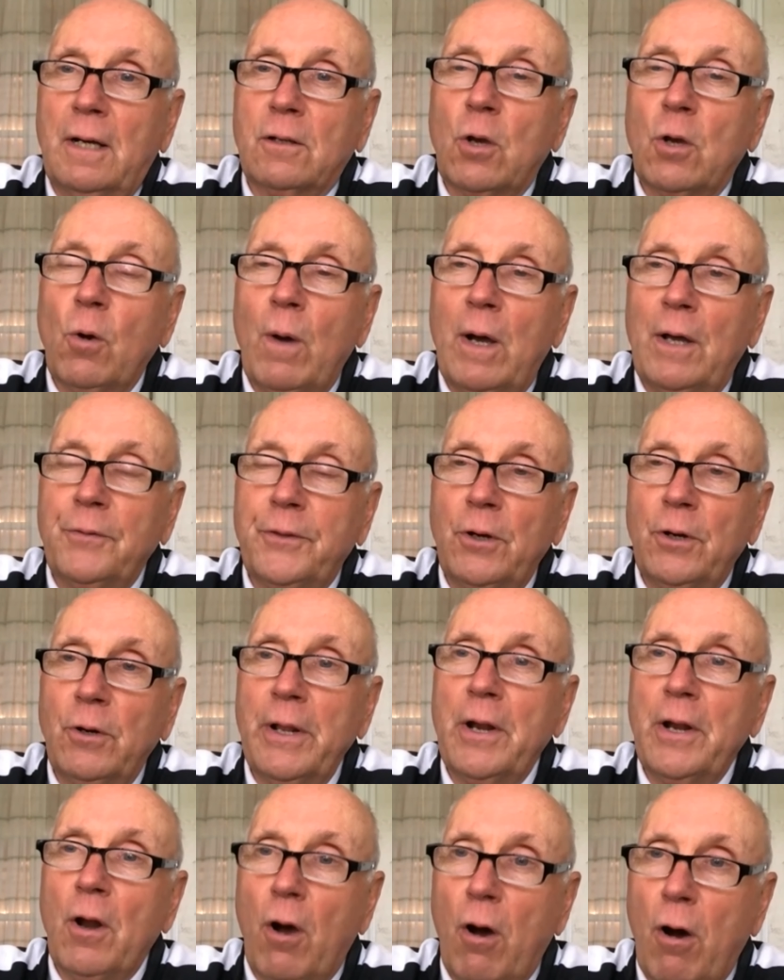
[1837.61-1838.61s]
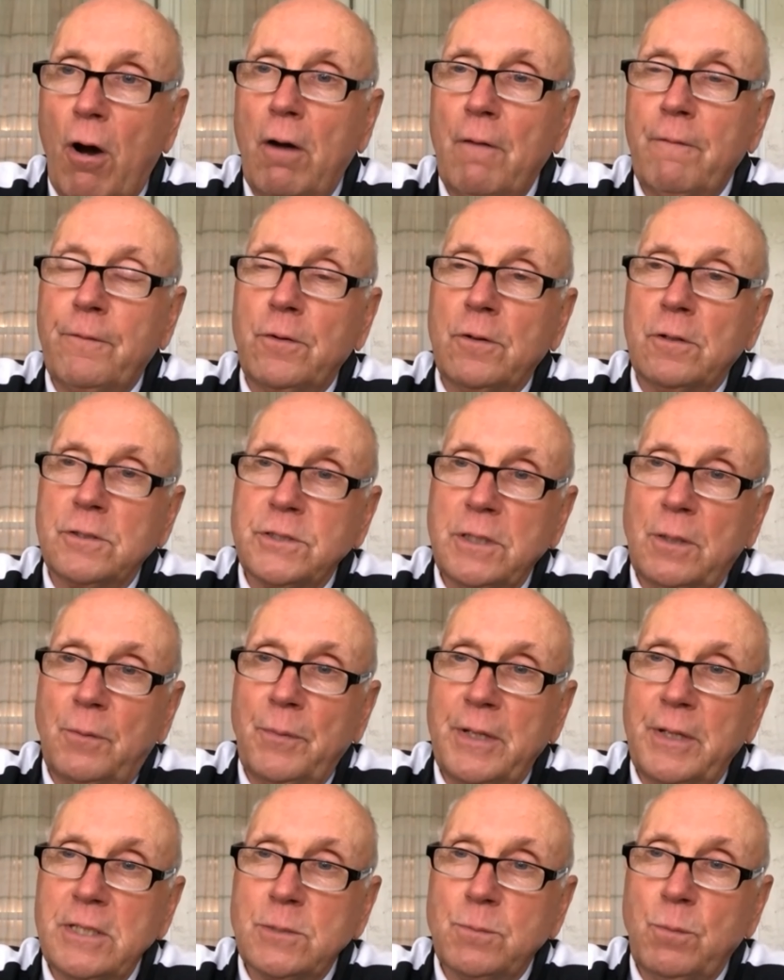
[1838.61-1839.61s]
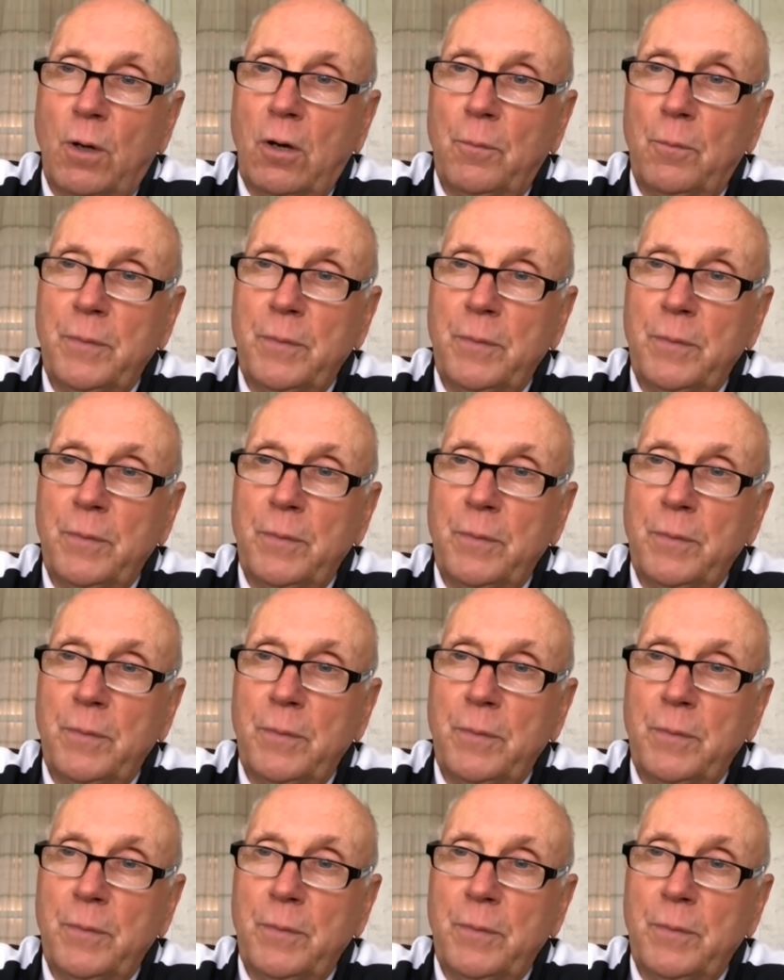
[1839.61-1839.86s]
go out there and offer some of these small